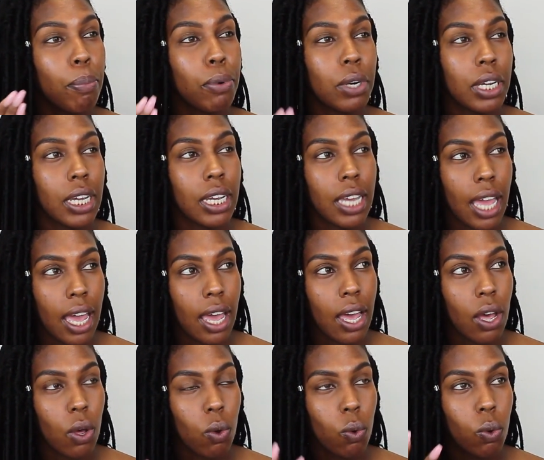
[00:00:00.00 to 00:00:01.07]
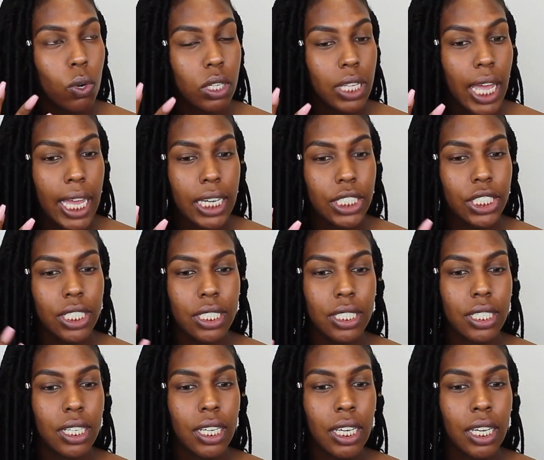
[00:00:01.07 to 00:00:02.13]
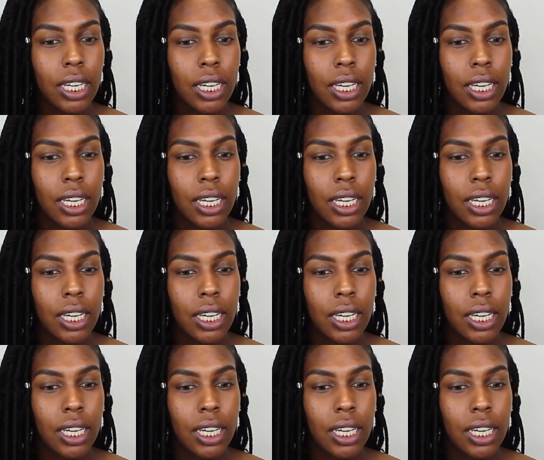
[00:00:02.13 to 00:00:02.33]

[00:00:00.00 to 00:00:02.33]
breaking out or like just,